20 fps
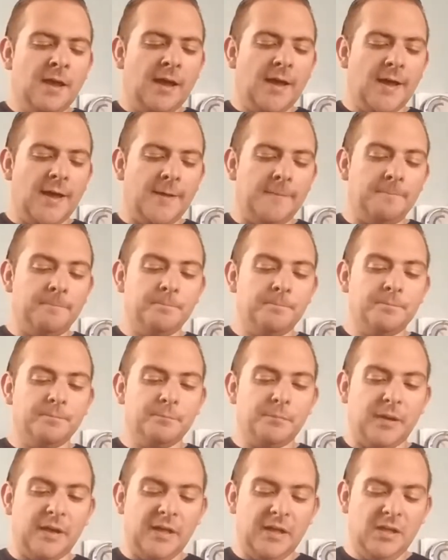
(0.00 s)

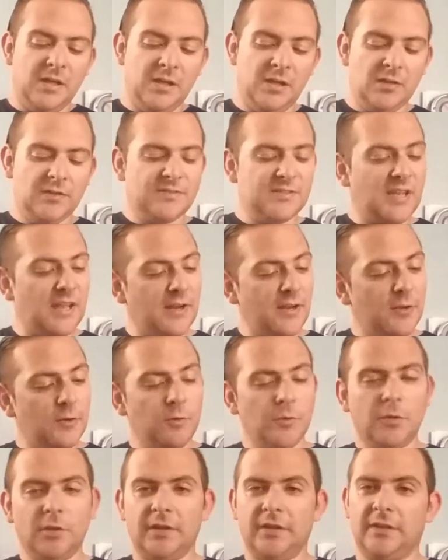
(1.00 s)
But it looks kind of
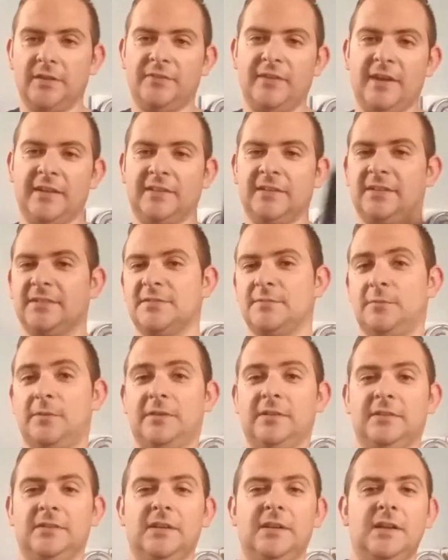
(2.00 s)
cool, and the fact that it's
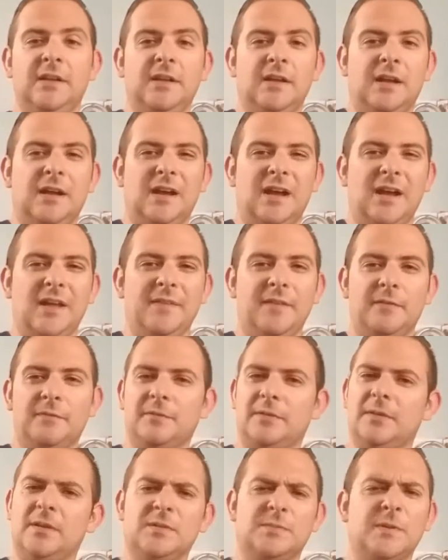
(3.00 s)
one that
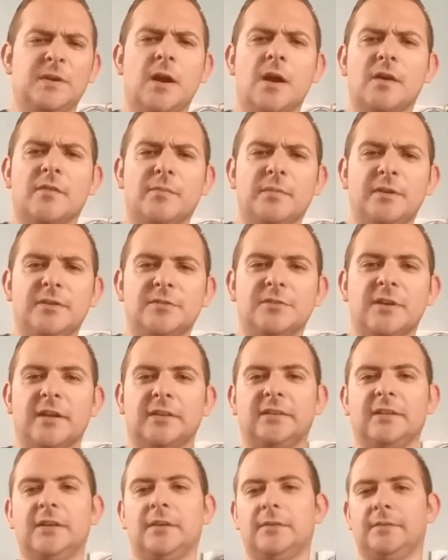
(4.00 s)
has been harder for me to track
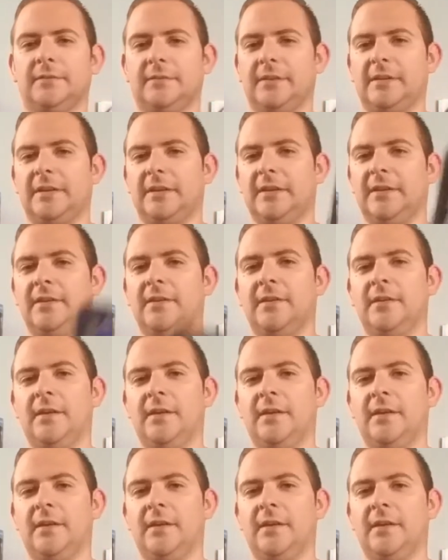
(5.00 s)
down that I